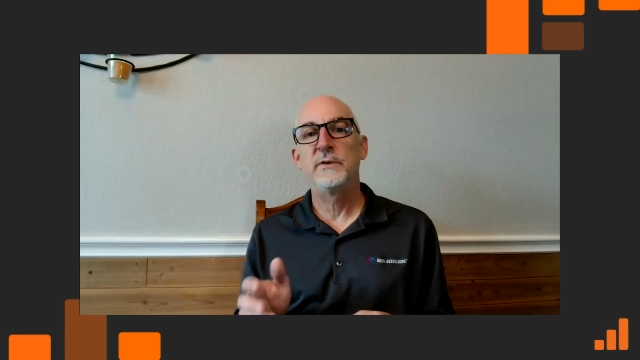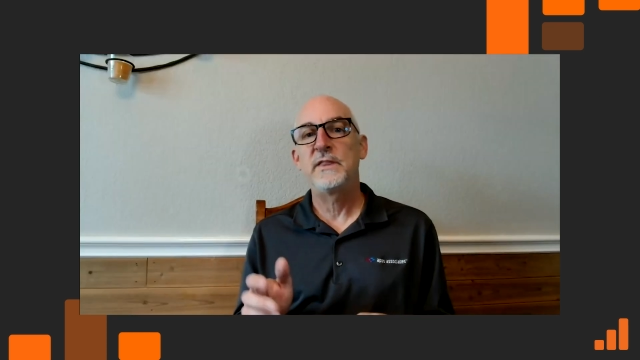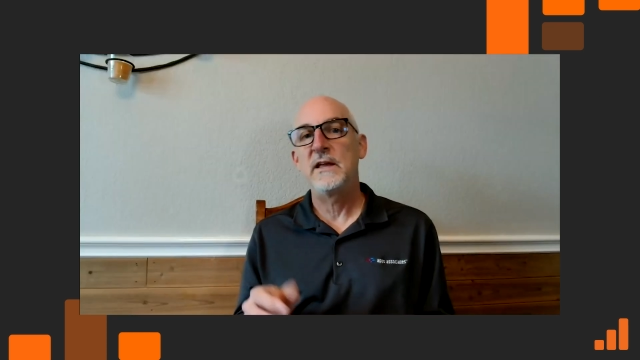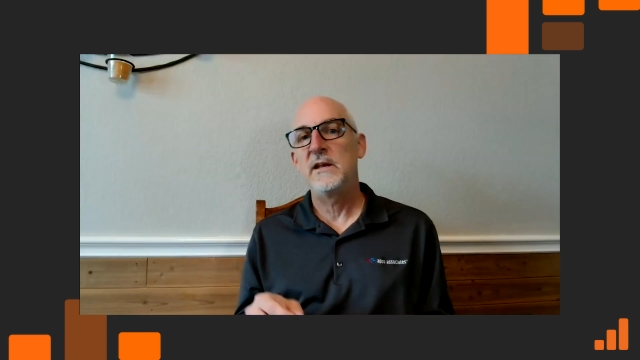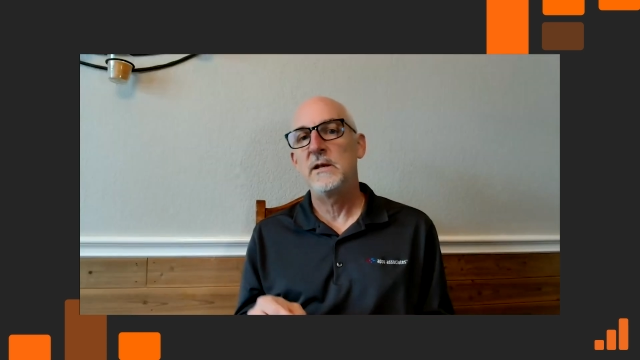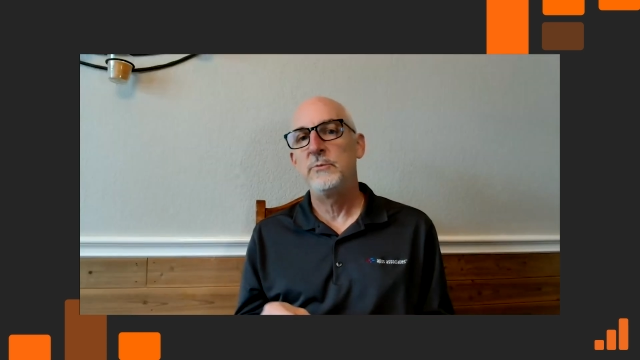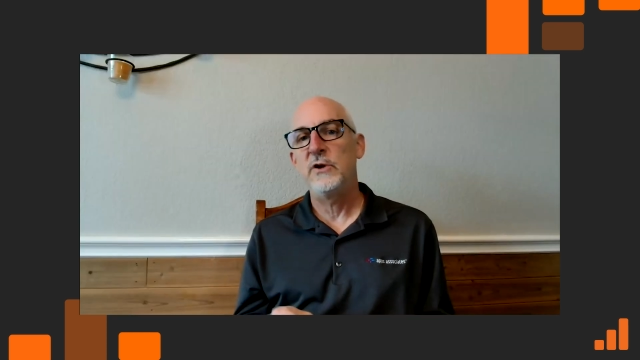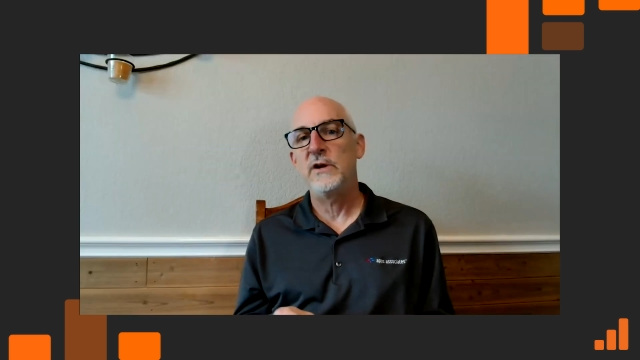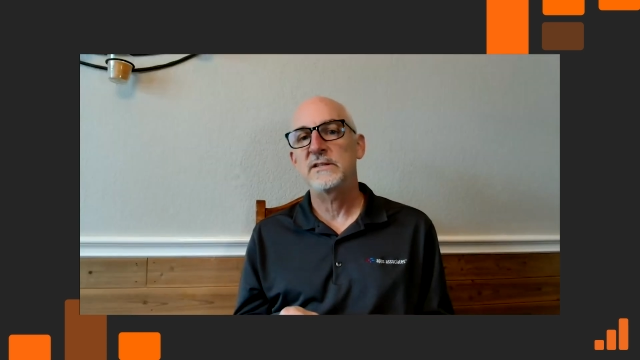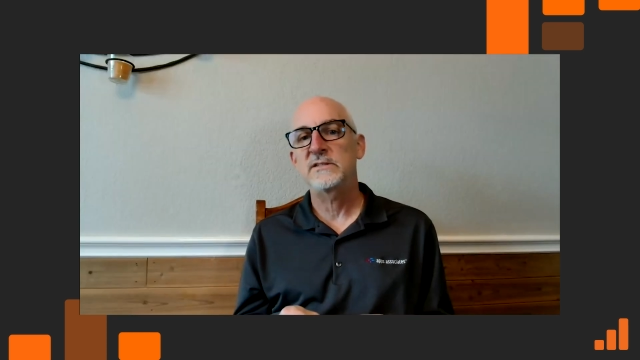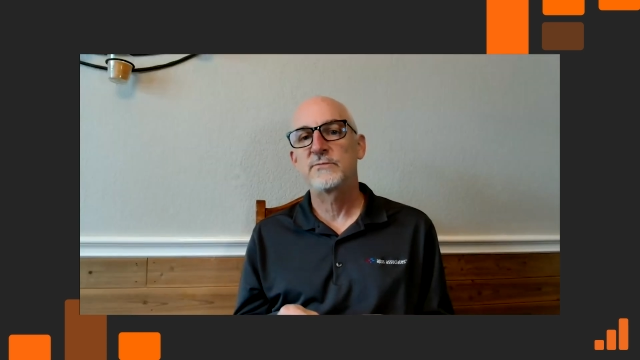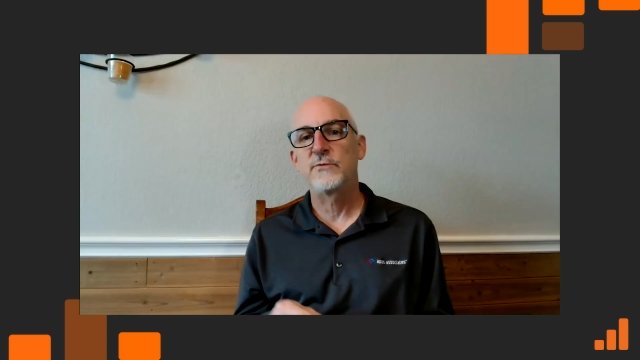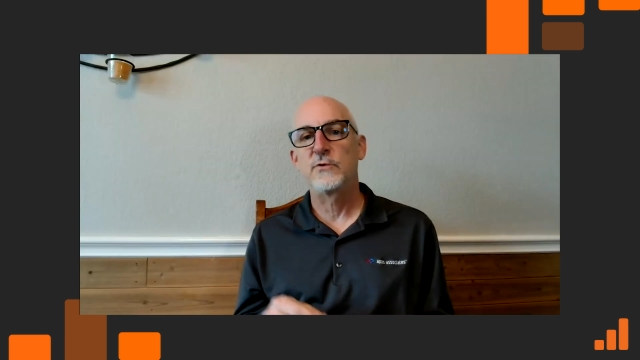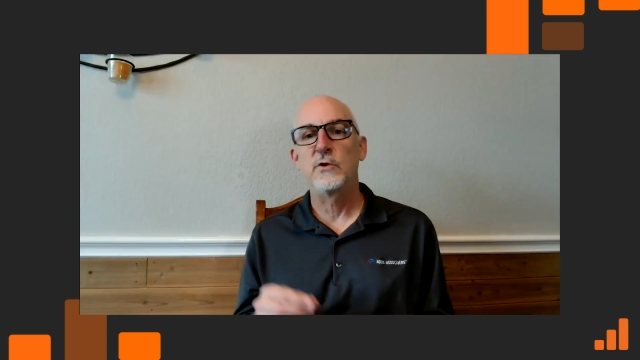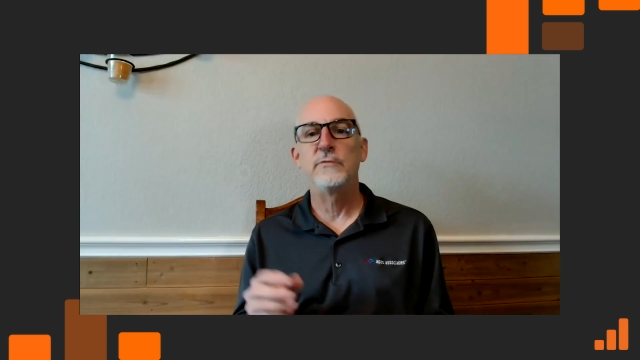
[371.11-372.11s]
with
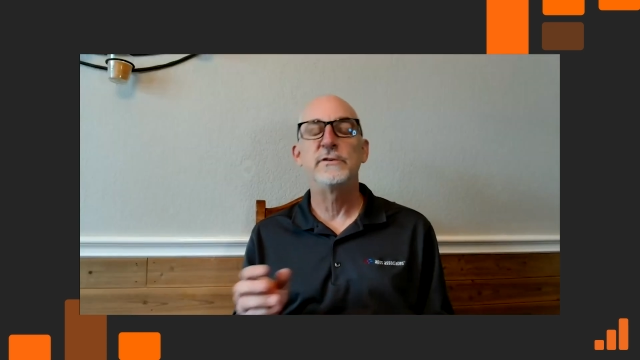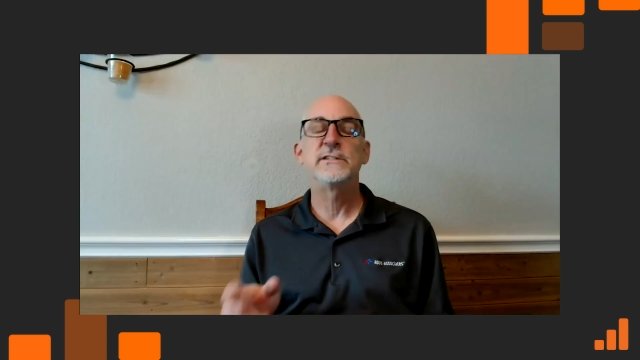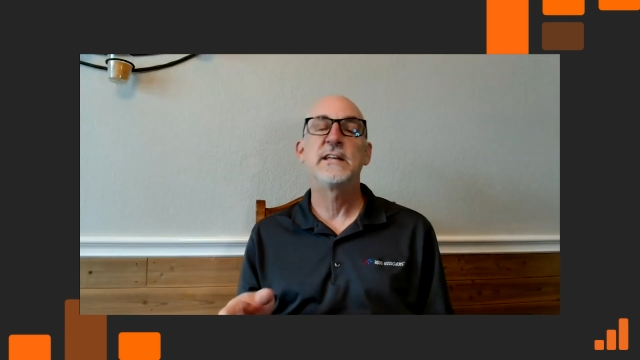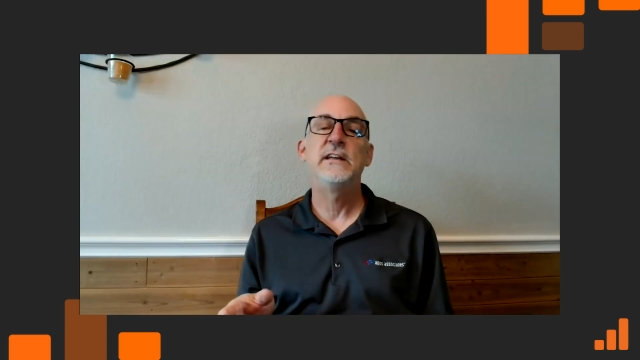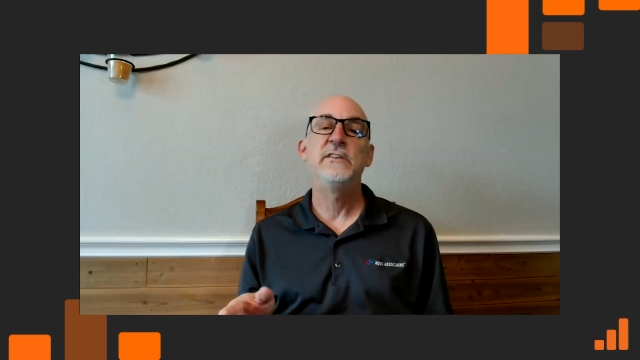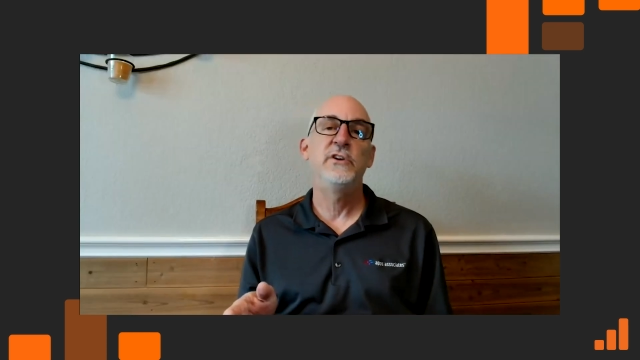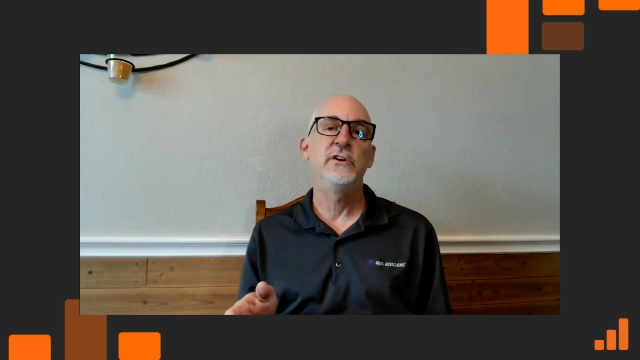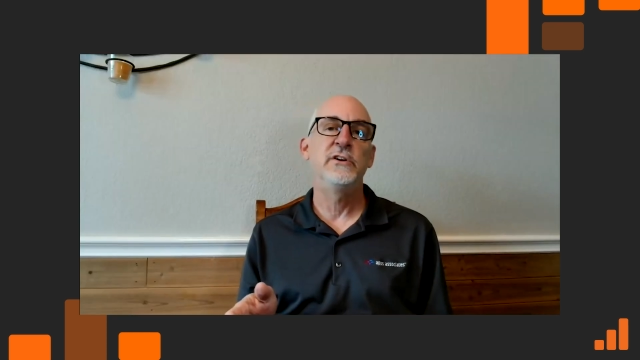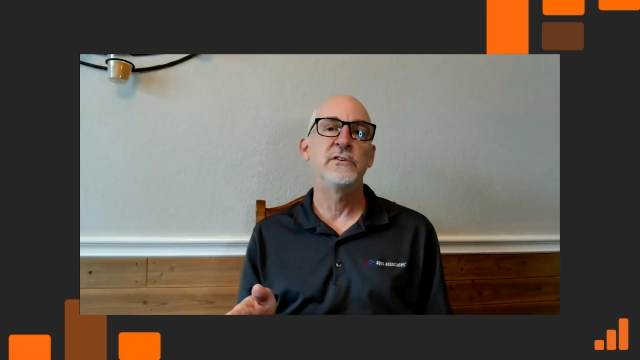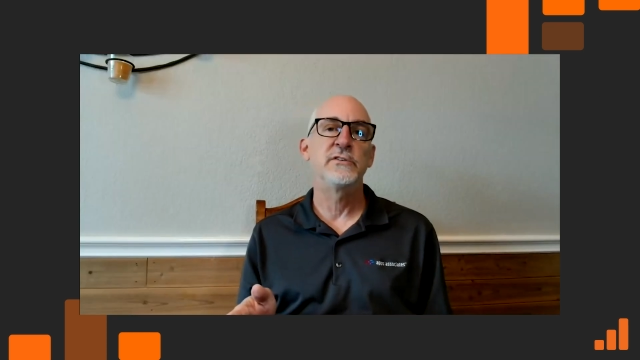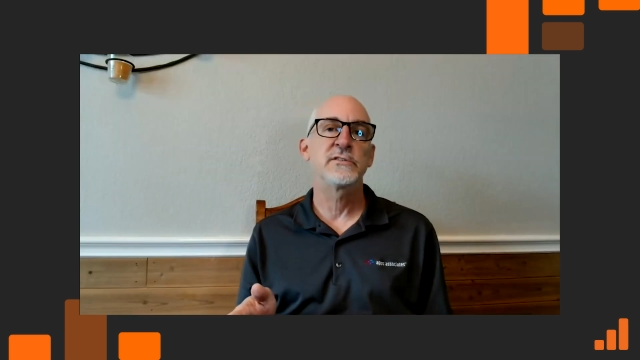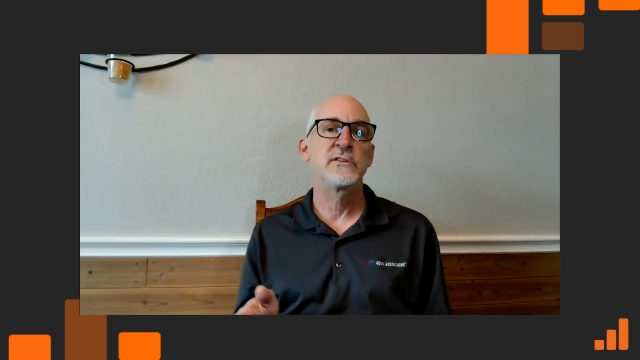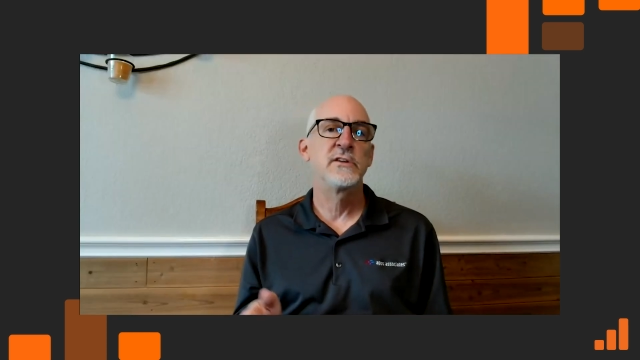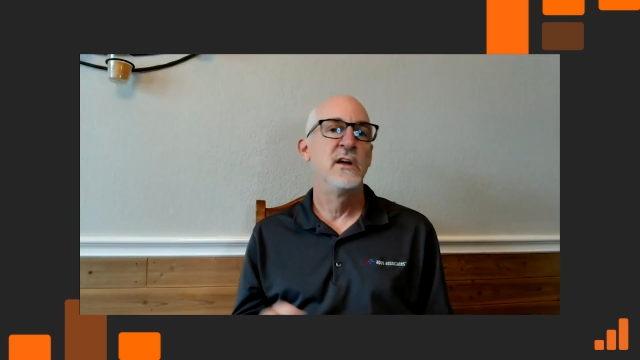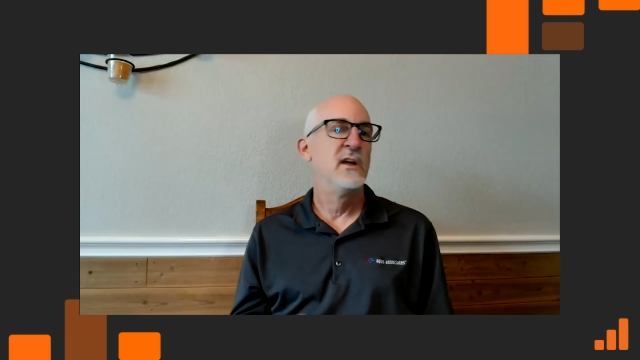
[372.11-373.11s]
AWS for over 10
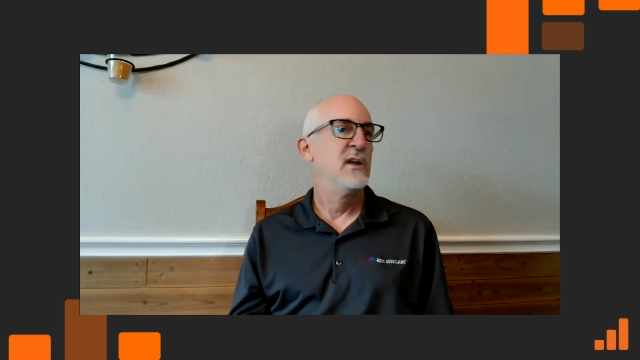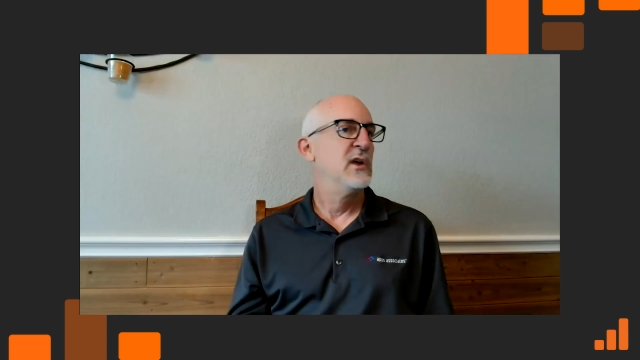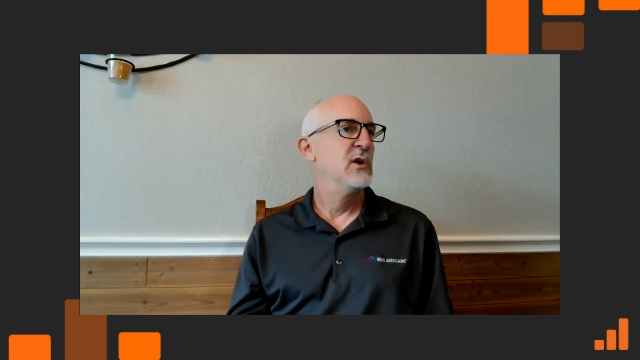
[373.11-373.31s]
years.